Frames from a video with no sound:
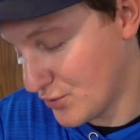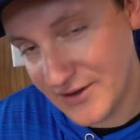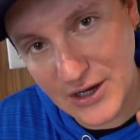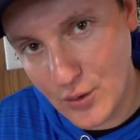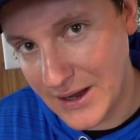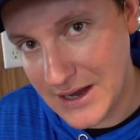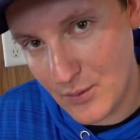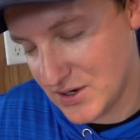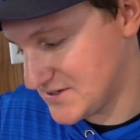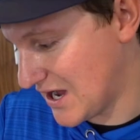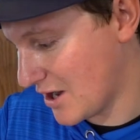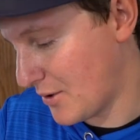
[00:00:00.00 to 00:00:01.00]
Really quick, I
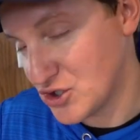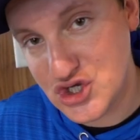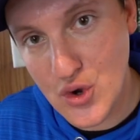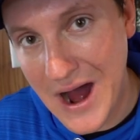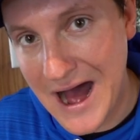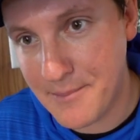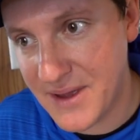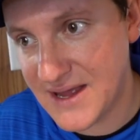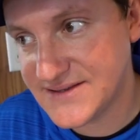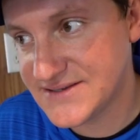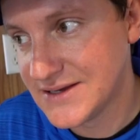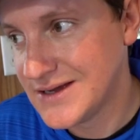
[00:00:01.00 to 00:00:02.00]
want to talk about two hot
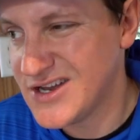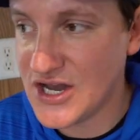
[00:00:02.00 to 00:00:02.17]
baits,